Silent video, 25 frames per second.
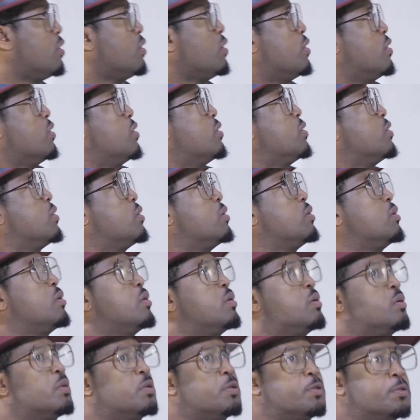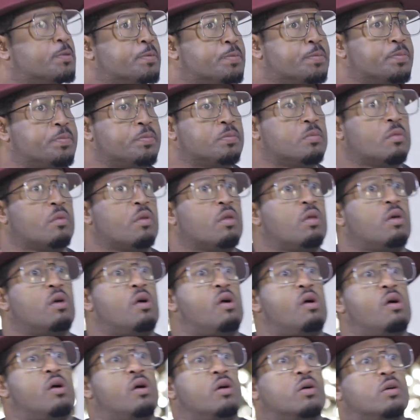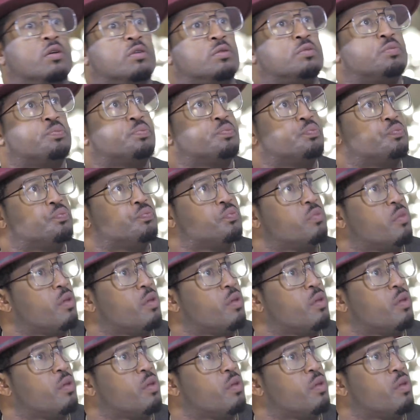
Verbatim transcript: calm down still. Because